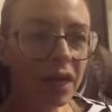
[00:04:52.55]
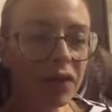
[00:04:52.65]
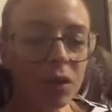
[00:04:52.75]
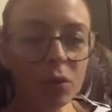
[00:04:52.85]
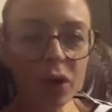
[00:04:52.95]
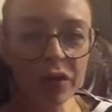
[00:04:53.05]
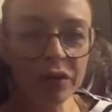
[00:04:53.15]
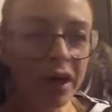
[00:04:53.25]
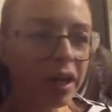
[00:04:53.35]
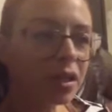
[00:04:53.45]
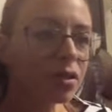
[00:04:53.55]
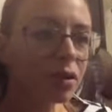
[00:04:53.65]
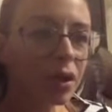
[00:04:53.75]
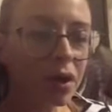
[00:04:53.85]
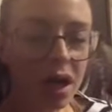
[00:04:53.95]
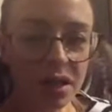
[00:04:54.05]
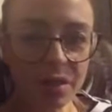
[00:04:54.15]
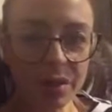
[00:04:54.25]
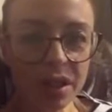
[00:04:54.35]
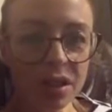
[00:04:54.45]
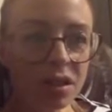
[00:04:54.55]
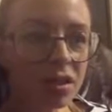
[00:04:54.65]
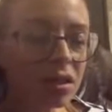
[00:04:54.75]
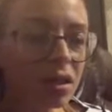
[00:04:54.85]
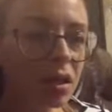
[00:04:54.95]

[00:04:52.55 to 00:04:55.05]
If your boyfriend or your husband